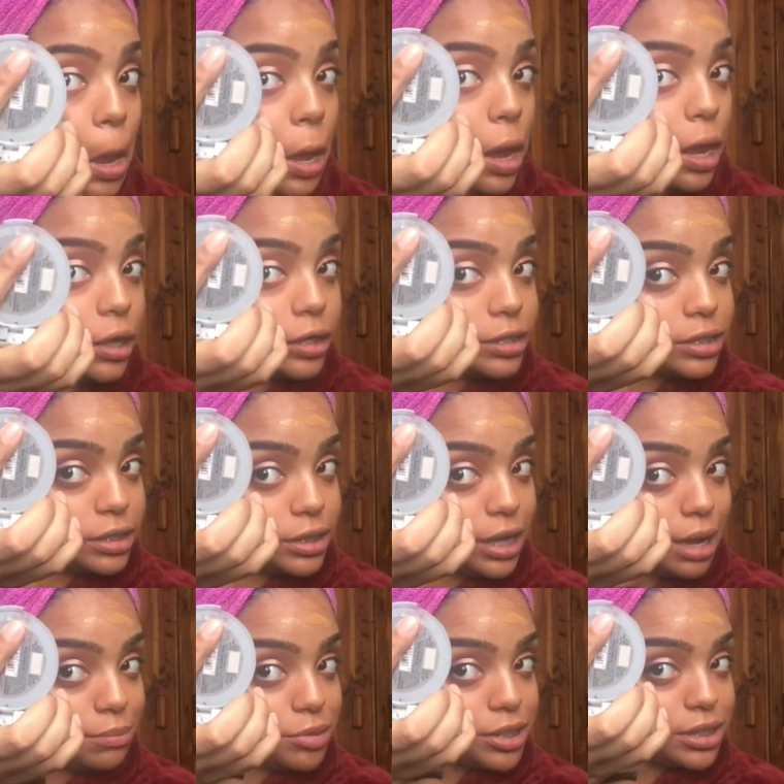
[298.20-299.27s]
Honestly,
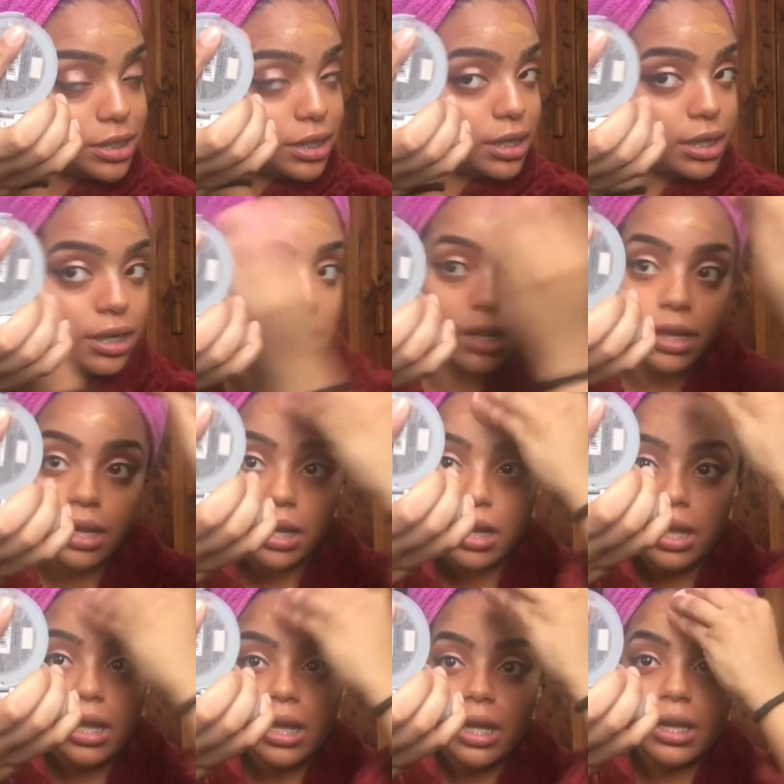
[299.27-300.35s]
I'm just
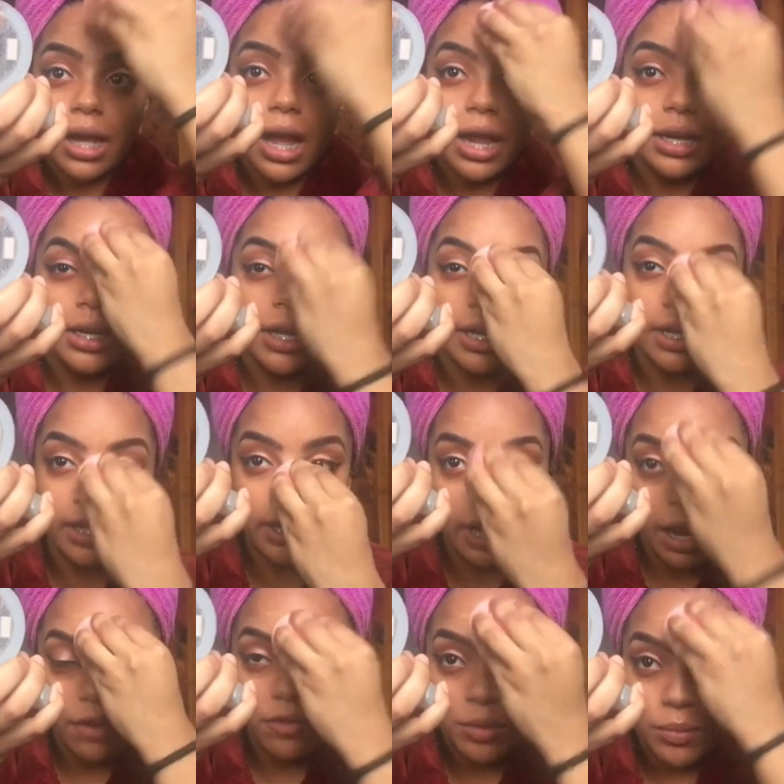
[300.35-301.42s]
kind of getting it
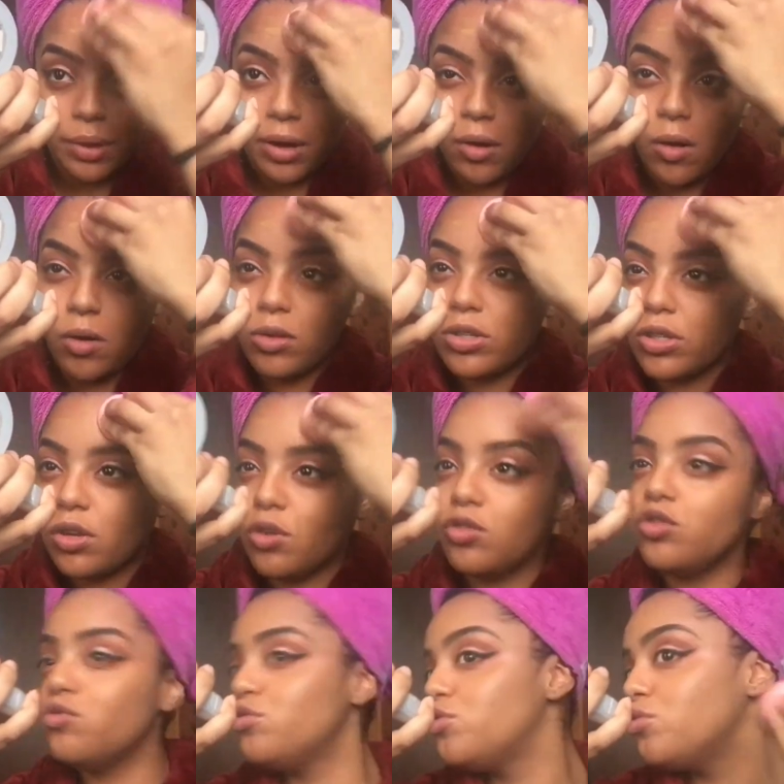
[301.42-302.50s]
everywhere. Also,
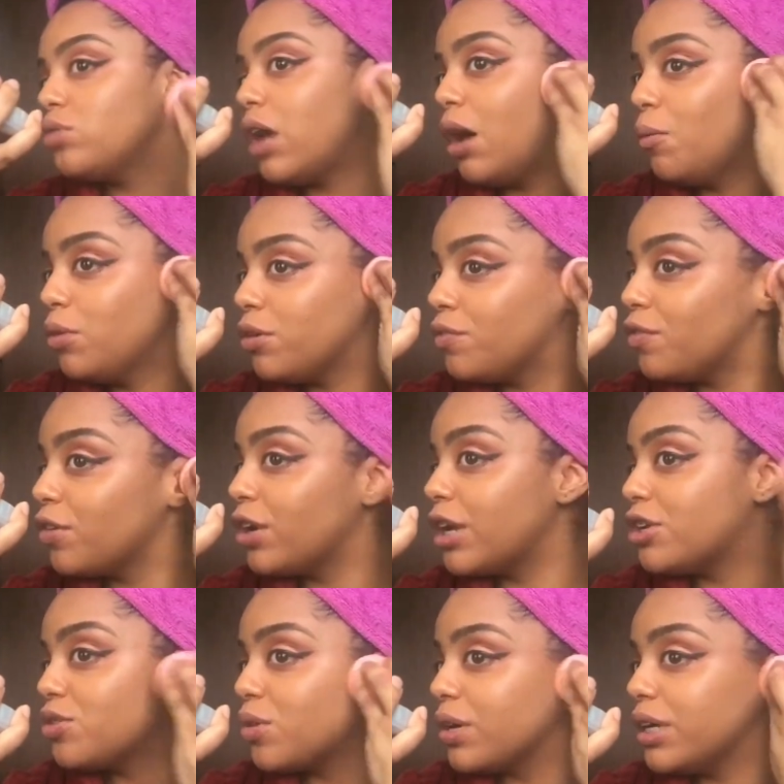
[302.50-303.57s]
you do not want to
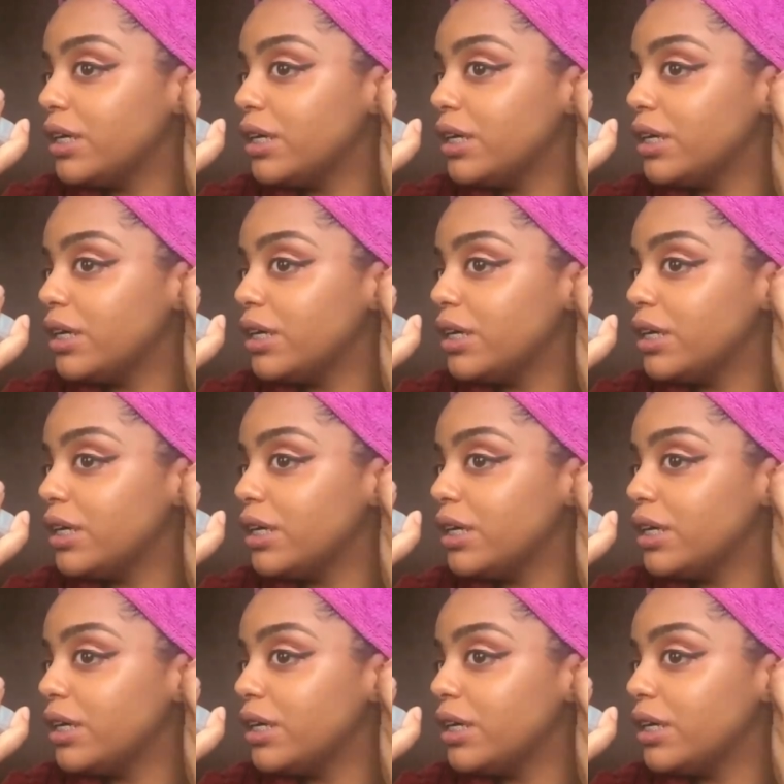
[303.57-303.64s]
forget your